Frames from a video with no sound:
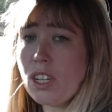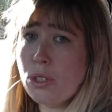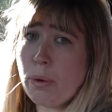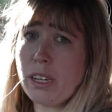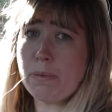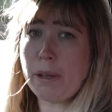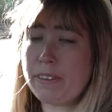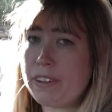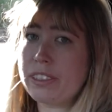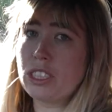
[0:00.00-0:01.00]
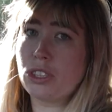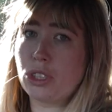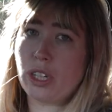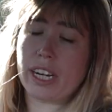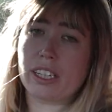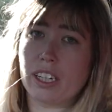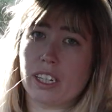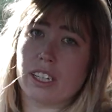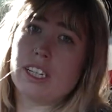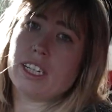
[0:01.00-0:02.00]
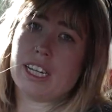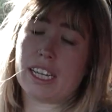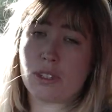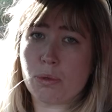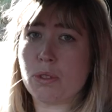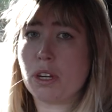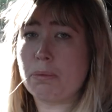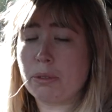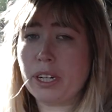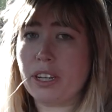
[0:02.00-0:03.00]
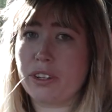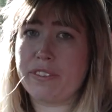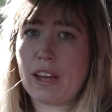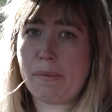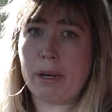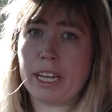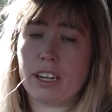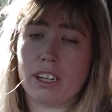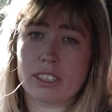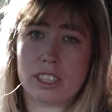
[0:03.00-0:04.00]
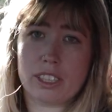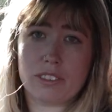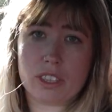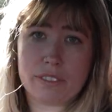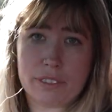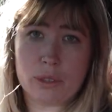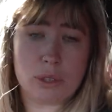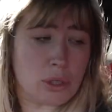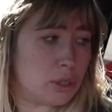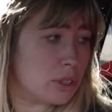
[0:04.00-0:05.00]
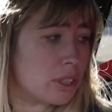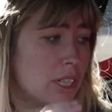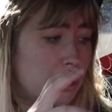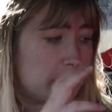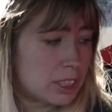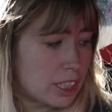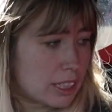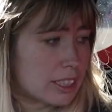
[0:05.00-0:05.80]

As well as being a very good track car, it's also a pretty good family car. So you've got the 4 doors, which then